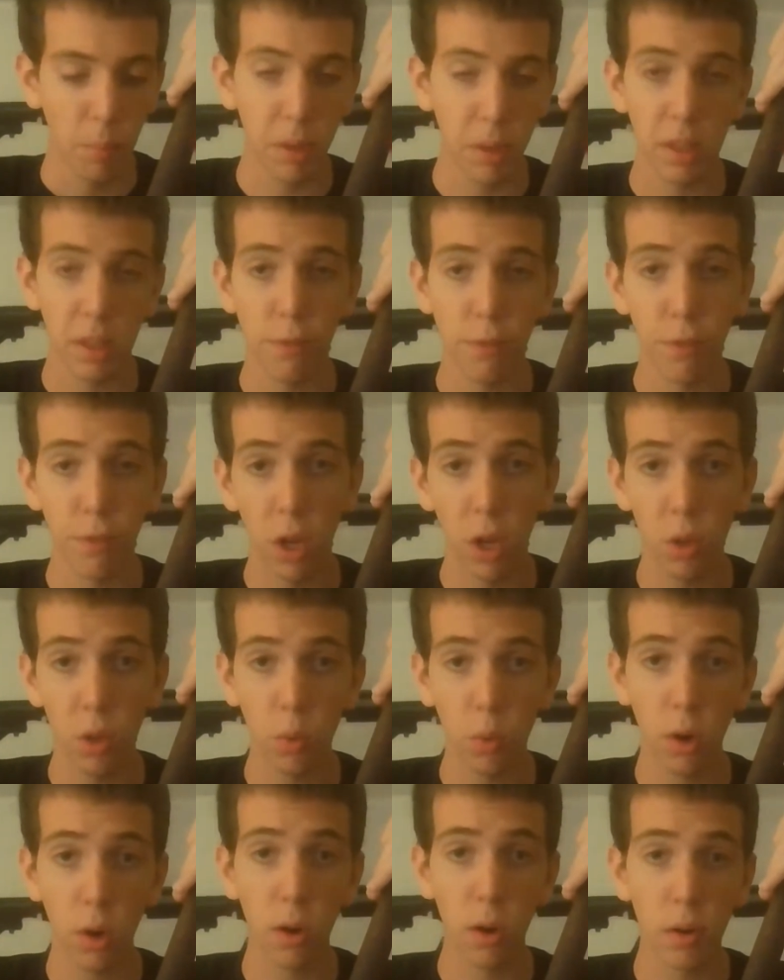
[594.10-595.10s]
But the
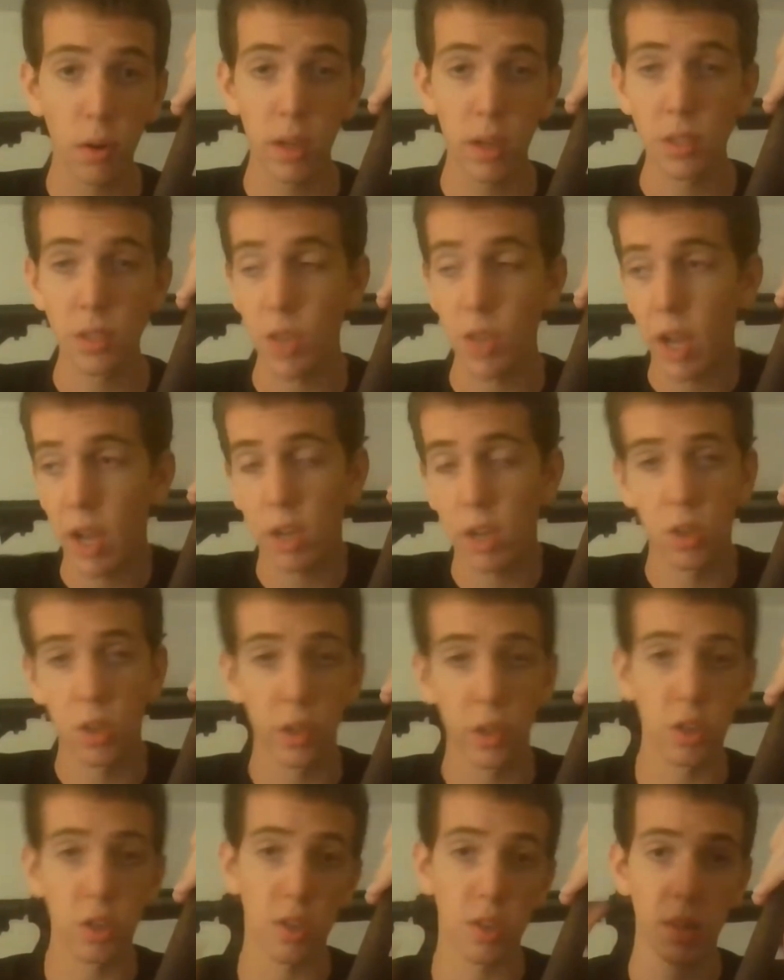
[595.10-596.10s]
follower is
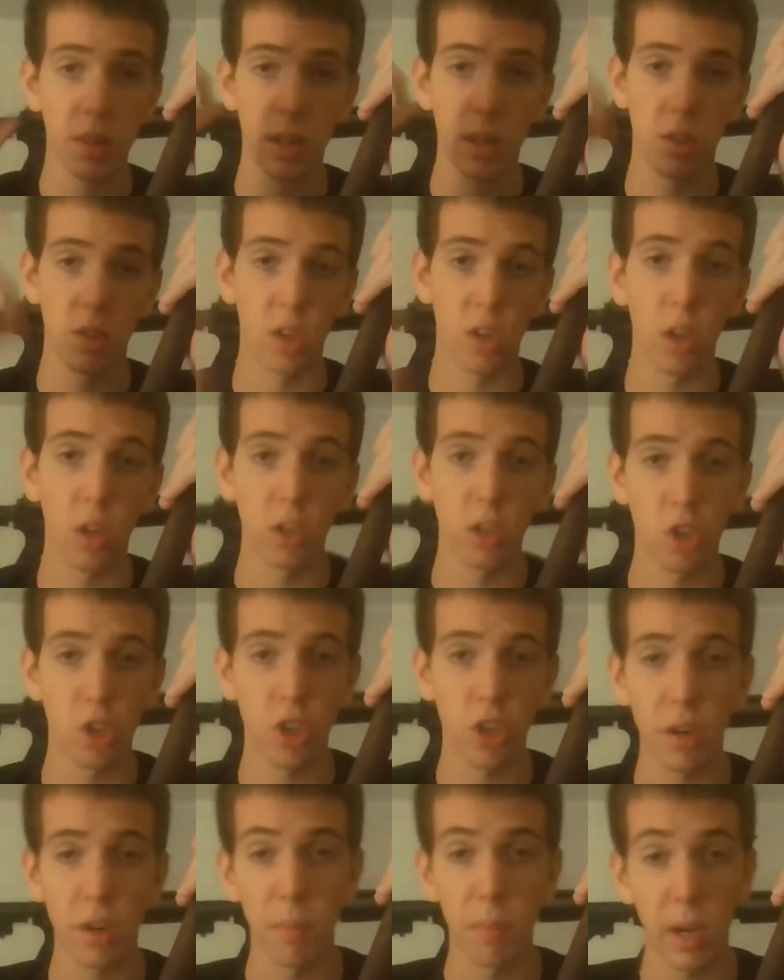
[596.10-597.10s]
actually just a solid
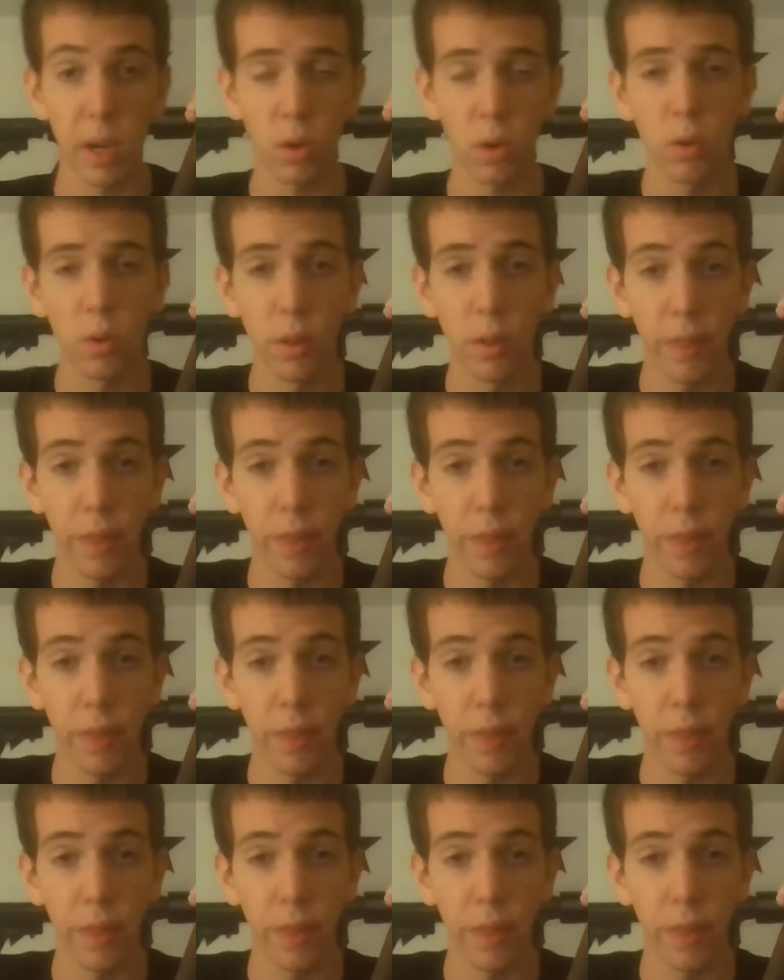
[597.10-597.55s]
sheet of metal.